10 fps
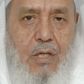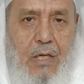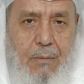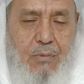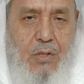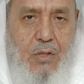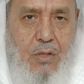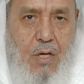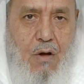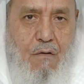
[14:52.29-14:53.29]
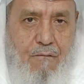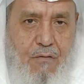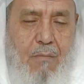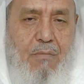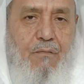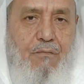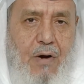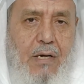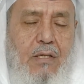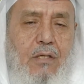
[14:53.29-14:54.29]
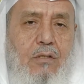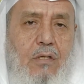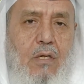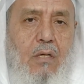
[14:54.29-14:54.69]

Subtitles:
Glimpses from the Fragrant